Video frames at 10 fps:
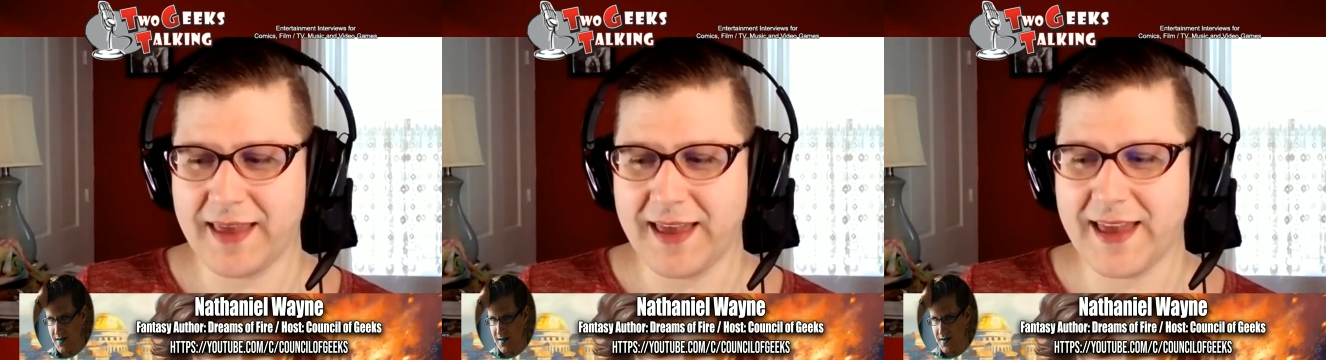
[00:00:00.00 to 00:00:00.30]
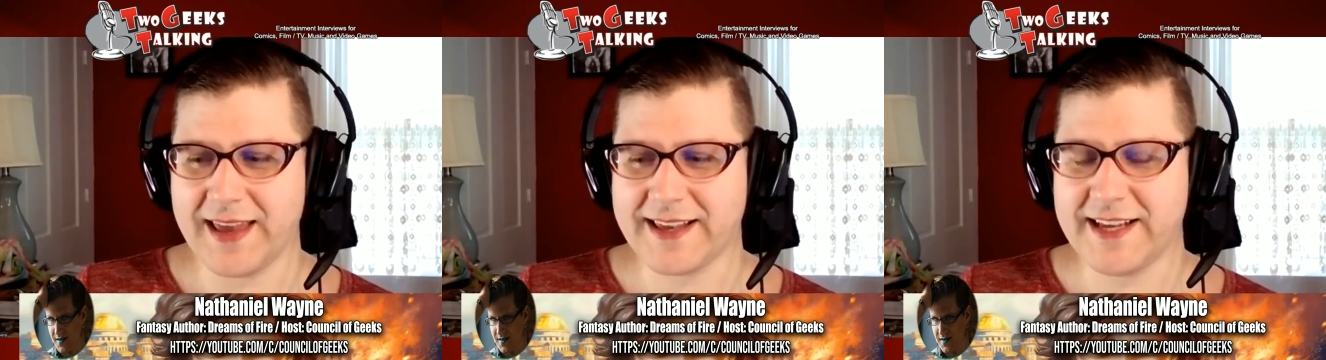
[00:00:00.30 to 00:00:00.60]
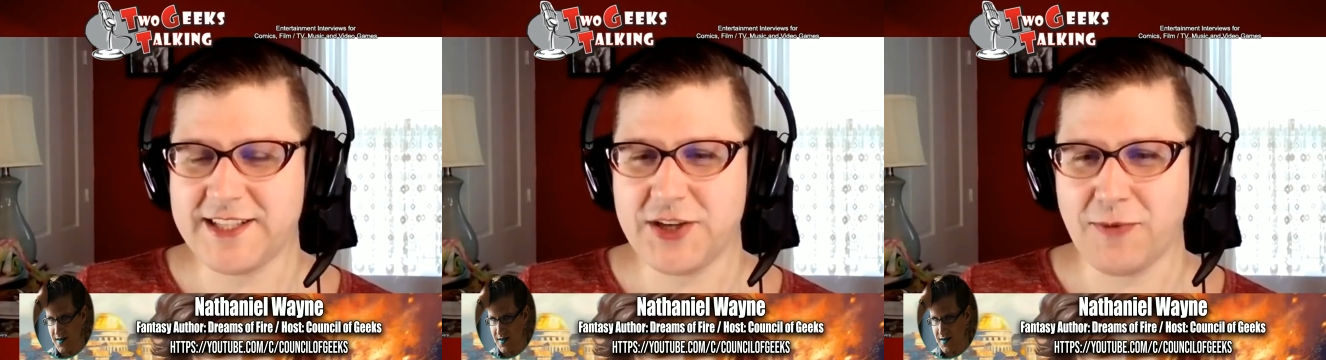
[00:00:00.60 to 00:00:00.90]
Speaker 1: it gets
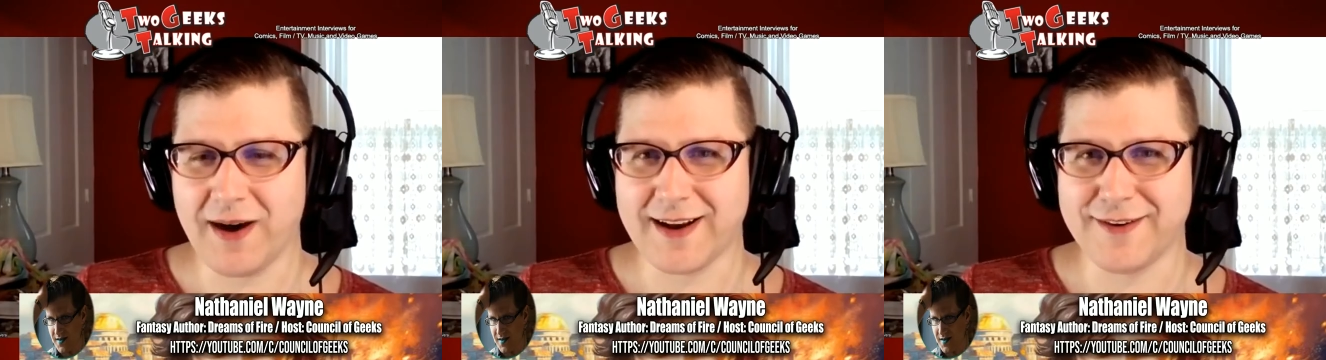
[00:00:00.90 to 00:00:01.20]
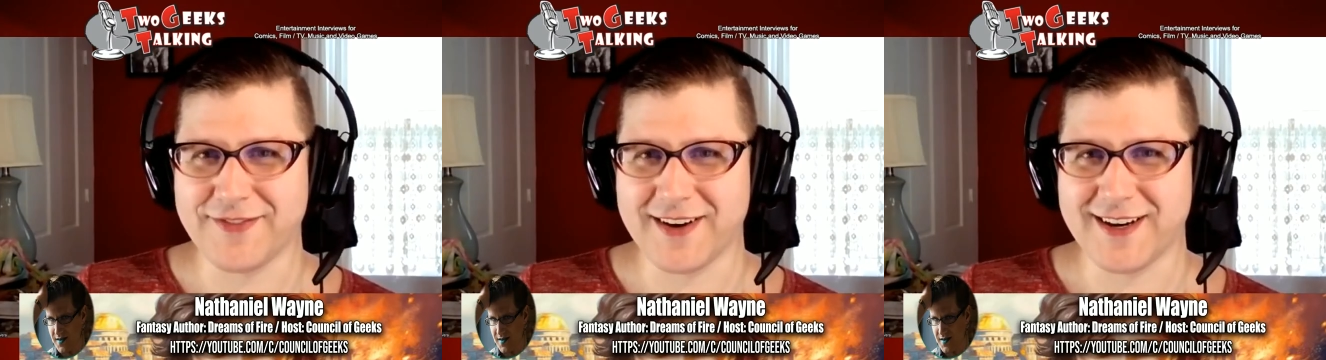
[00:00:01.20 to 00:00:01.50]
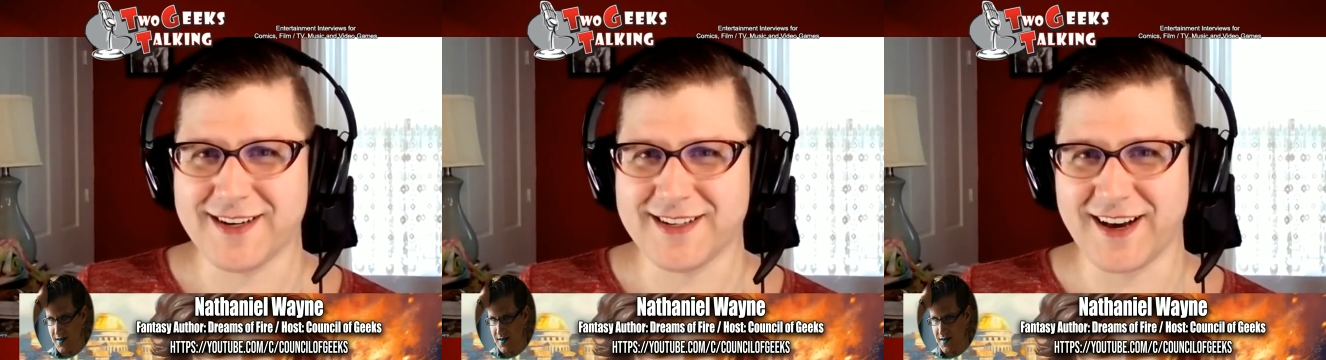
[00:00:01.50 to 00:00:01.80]
you out of
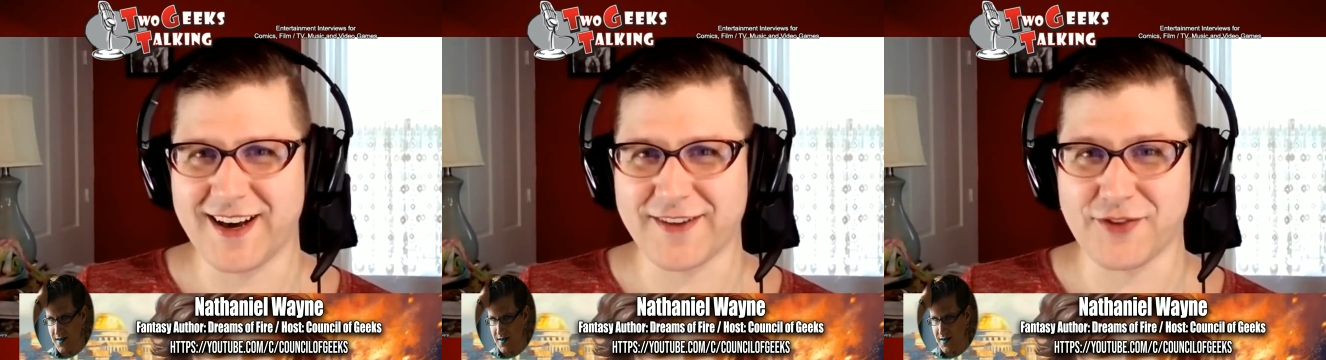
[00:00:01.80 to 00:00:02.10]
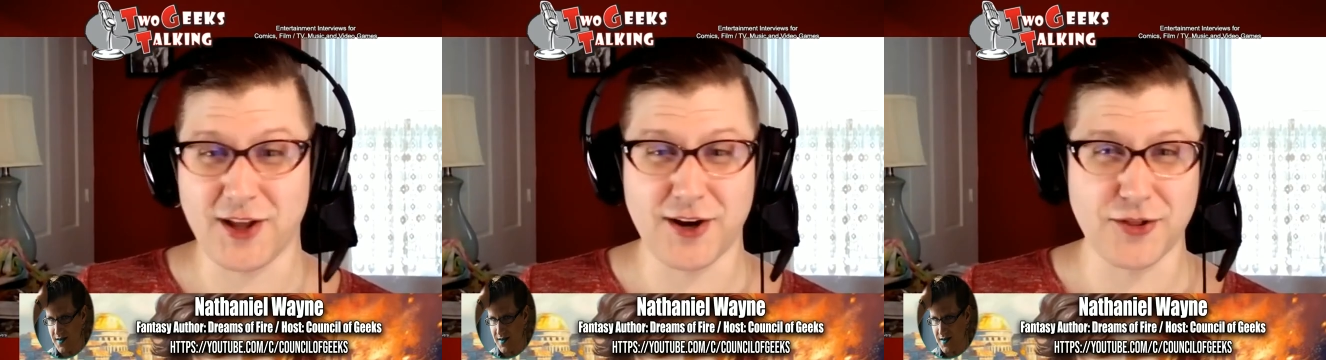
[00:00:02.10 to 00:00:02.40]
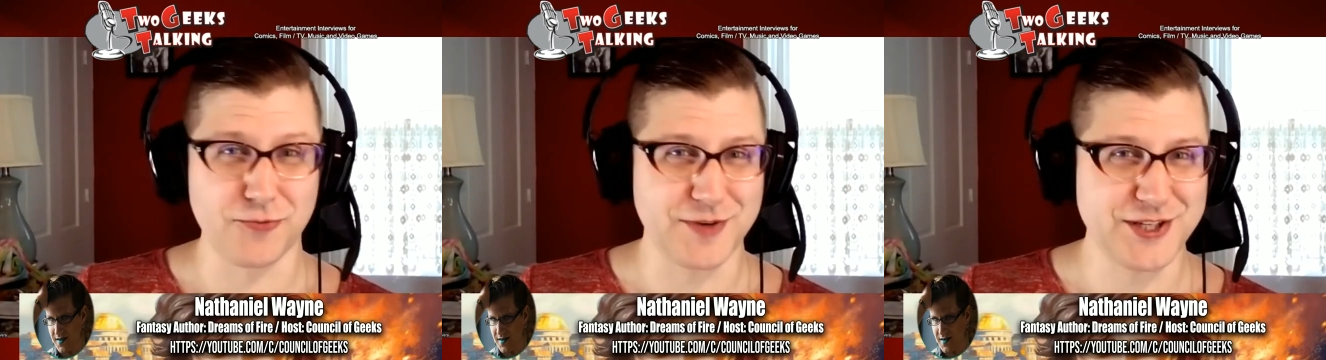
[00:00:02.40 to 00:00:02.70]
uh, out of a lot of the
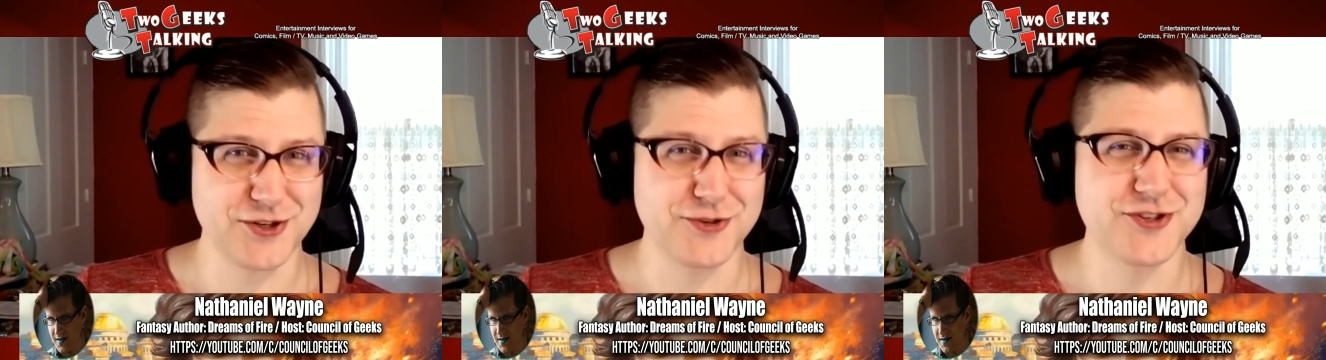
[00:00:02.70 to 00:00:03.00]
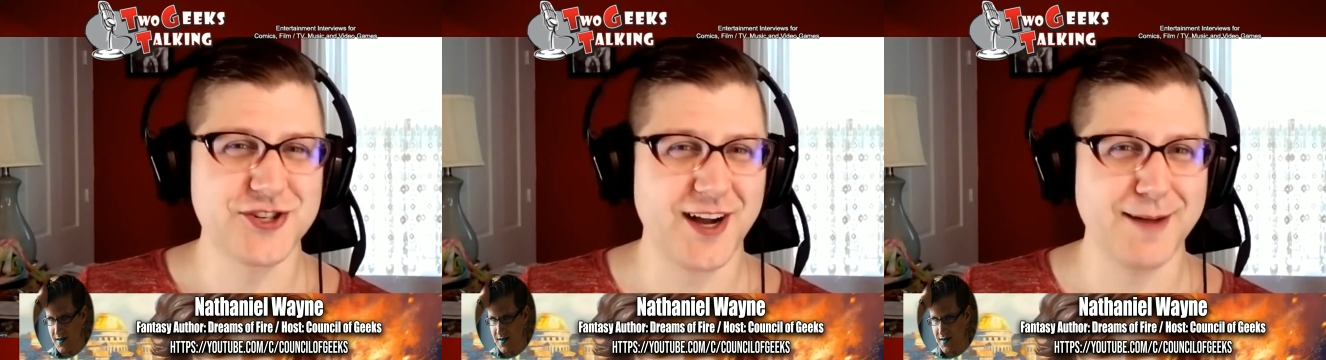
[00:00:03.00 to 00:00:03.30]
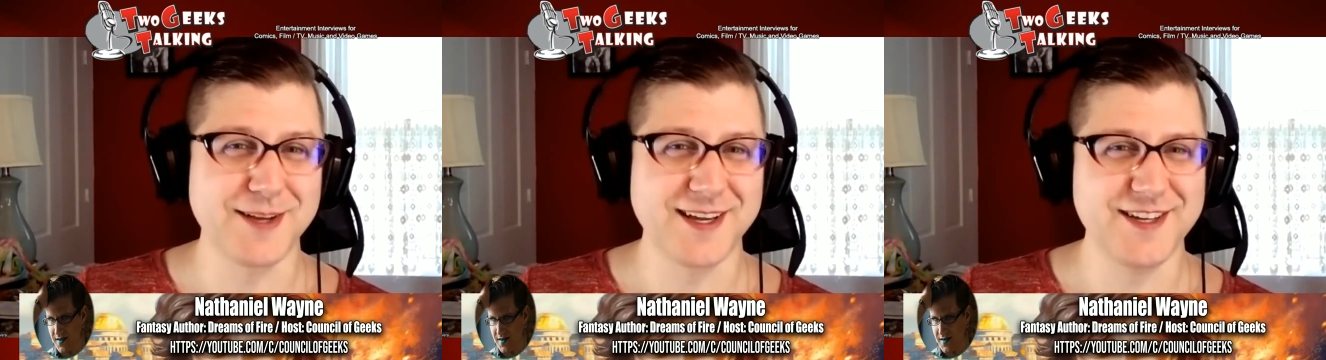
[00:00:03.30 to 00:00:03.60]
research
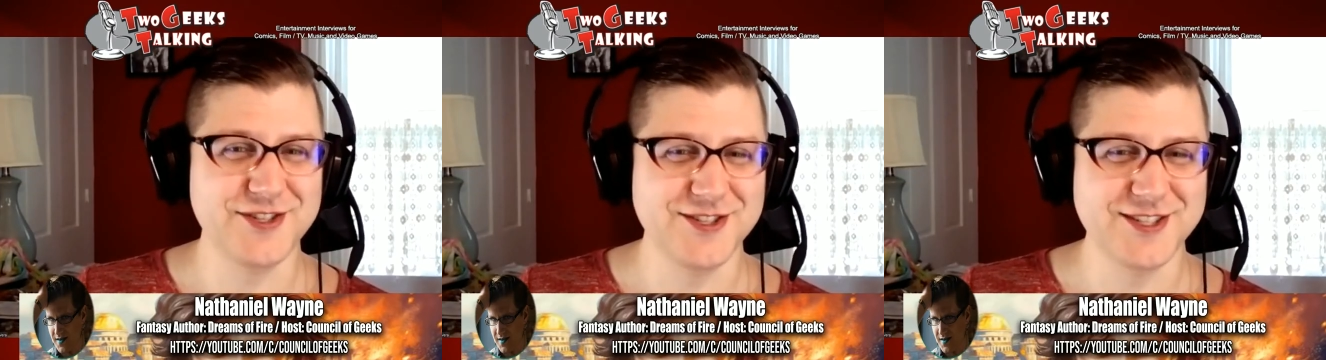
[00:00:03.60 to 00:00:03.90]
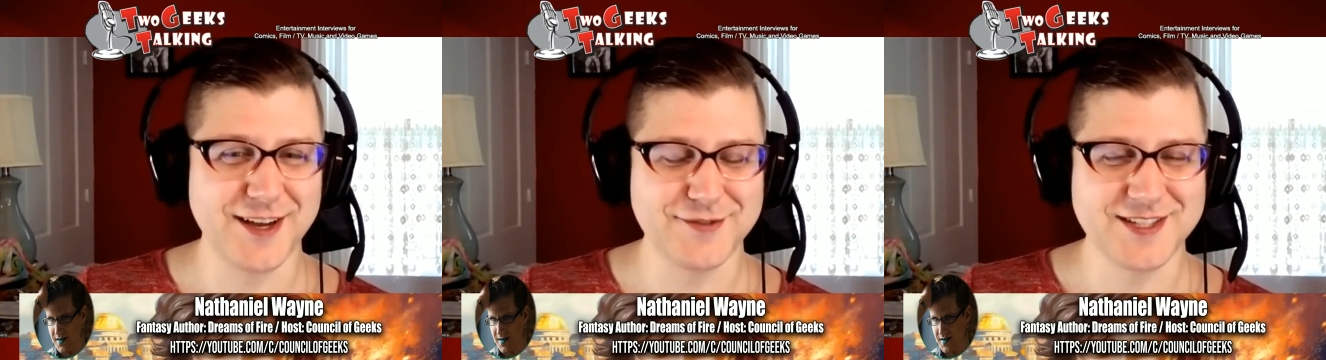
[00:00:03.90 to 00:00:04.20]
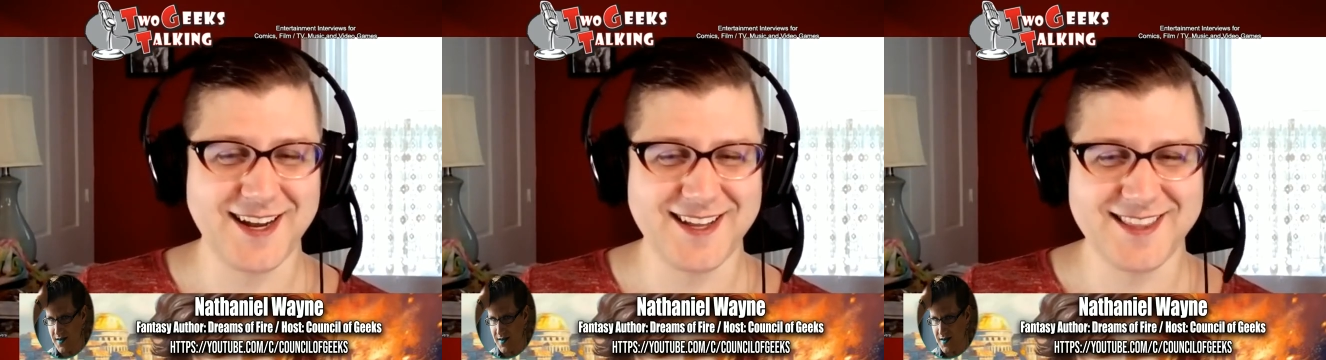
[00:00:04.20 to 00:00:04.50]
obligations of
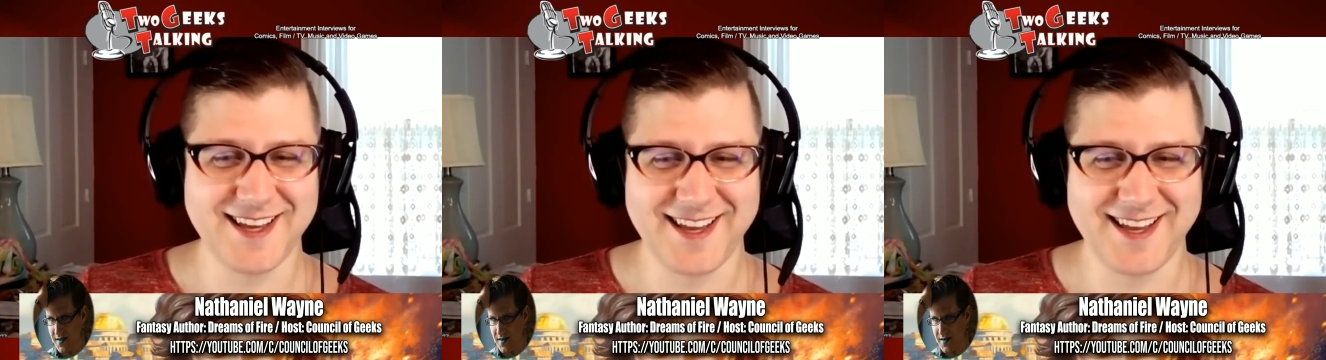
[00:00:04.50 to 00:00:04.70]
setting thing in,